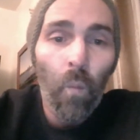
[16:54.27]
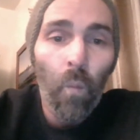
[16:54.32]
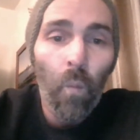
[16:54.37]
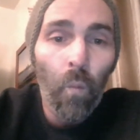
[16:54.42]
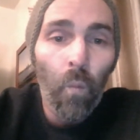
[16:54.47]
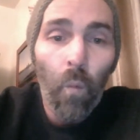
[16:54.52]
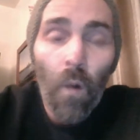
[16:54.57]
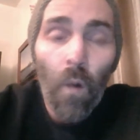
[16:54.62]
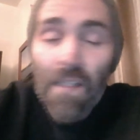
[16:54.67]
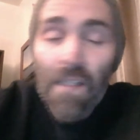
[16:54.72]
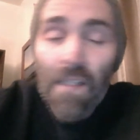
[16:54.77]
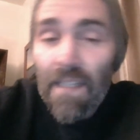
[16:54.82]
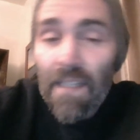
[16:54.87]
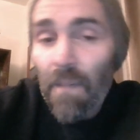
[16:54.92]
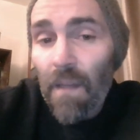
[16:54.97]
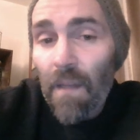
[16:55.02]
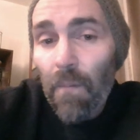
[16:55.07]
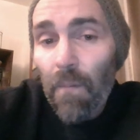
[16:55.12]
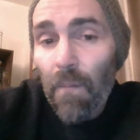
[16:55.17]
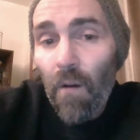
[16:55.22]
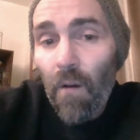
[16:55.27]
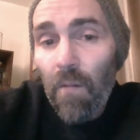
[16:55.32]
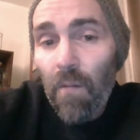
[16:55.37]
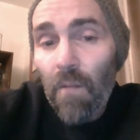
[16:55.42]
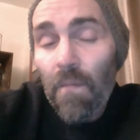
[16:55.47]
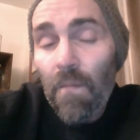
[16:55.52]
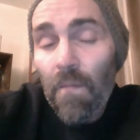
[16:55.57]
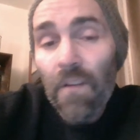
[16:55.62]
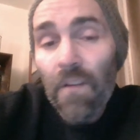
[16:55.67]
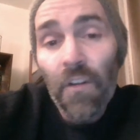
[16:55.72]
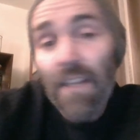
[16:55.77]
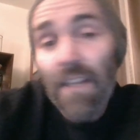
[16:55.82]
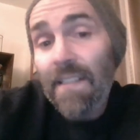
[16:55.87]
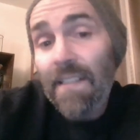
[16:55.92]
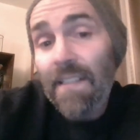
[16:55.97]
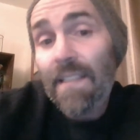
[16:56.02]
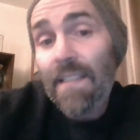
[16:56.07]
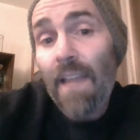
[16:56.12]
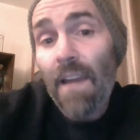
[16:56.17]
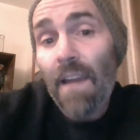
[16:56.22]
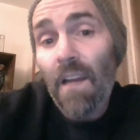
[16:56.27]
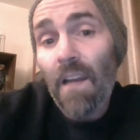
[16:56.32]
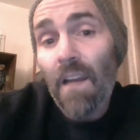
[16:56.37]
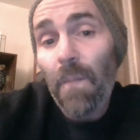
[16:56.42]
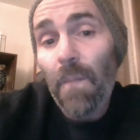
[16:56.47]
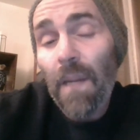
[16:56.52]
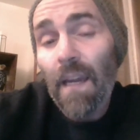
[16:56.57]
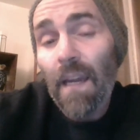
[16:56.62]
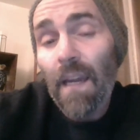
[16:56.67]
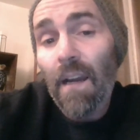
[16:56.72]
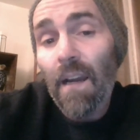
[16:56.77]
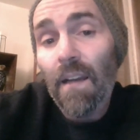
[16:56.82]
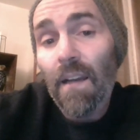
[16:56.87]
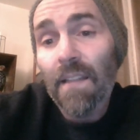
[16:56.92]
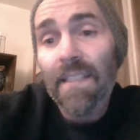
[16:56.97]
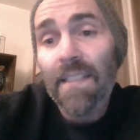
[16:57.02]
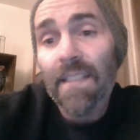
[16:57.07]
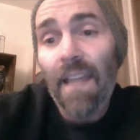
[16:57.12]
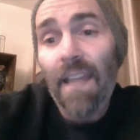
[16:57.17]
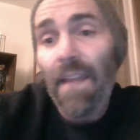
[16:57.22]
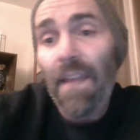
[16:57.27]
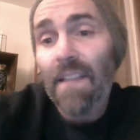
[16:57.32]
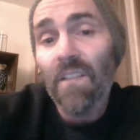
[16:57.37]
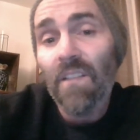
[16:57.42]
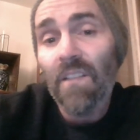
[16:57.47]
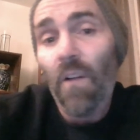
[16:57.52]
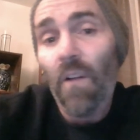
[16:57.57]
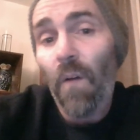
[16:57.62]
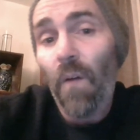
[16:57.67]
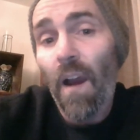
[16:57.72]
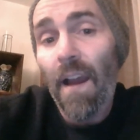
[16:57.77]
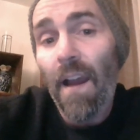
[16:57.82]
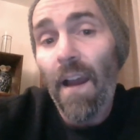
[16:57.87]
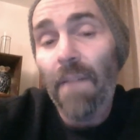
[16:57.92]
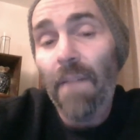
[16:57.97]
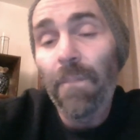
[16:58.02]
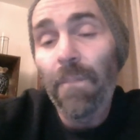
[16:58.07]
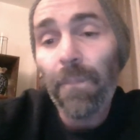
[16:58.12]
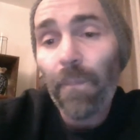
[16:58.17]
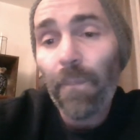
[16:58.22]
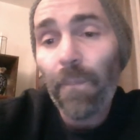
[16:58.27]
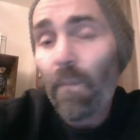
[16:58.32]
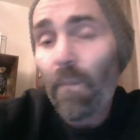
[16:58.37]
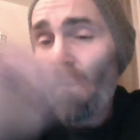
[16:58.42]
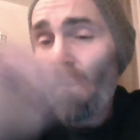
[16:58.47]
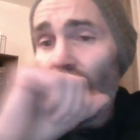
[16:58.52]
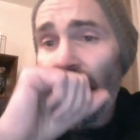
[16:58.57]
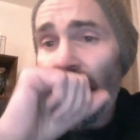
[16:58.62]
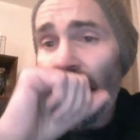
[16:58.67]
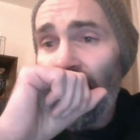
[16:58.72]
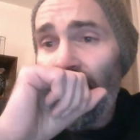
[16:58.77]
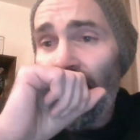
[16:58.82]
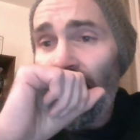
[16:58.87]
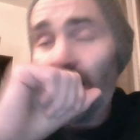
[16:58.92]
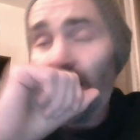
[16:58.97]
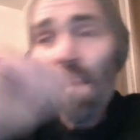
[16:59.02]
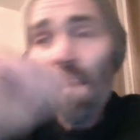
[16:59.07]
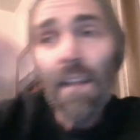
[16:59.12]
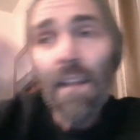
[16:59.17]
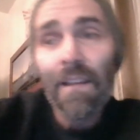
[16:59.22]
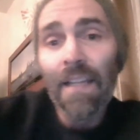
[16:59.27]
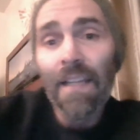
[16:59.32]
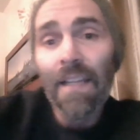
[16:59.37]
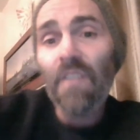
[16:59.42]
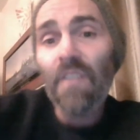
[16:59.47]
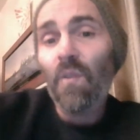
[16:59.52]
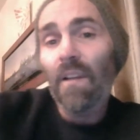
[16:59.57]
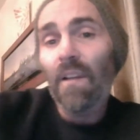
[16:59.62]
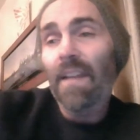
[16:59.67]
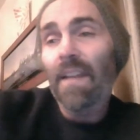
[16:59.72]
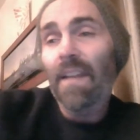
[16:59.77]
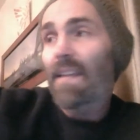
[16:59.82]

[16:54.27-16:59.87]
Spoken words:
what's going to be the problem? You didn't stand up here and say that's not right. And literally